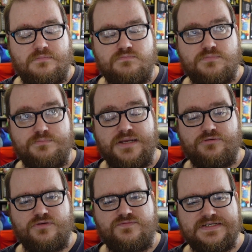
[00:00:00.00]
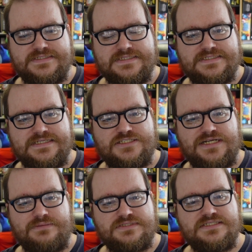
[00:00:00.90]
Imperial Fist successor
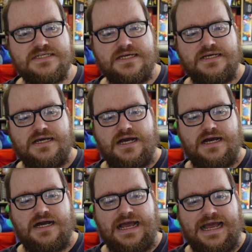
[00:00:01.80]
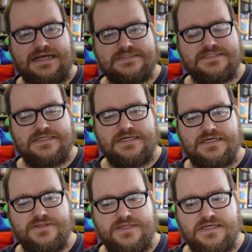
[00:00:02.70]
chapters at
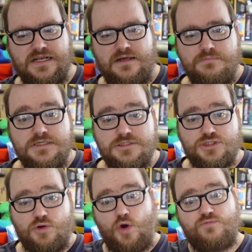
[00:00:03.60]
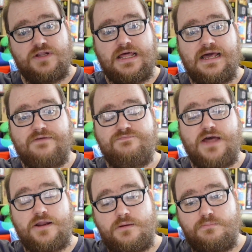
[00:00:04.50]
the club, so hopefully I'll have
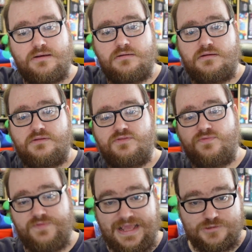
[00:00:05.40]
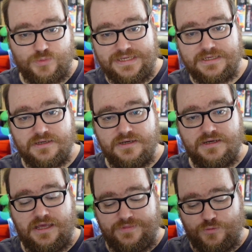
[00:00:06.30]
that up next week,
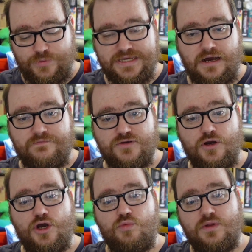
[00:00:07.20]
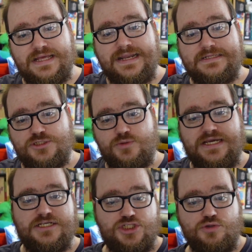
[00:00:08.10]
and then the week after we'll get into
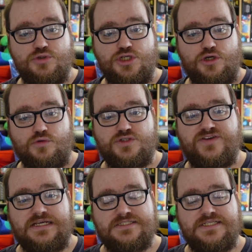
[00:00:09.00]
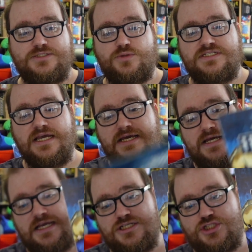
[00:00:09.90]
issue 2 Sphinx. So this was
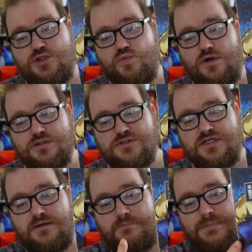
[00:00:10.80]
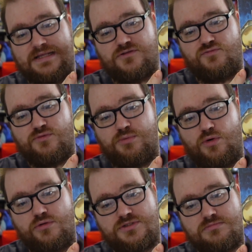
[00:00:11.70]
issue 1's battle
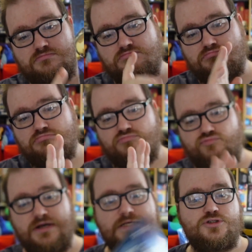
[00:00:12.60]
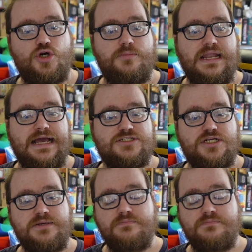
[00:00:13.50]
report. Really enjoyable, actually.